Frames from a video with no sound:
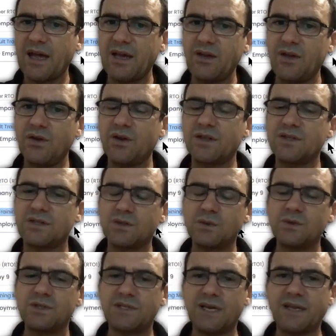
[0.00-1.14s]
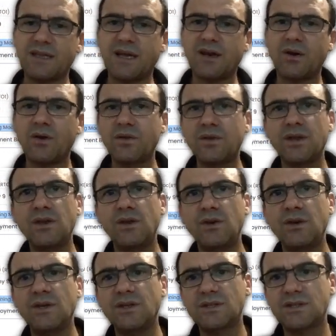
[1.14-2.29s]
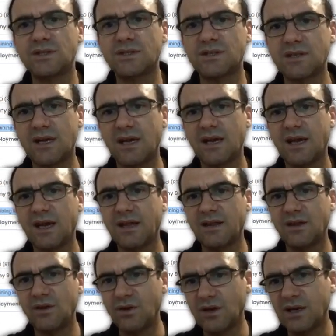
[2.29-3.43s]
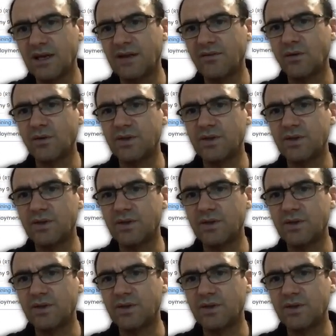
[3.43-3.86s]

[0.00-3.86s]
you can still set that on the units at the unit level.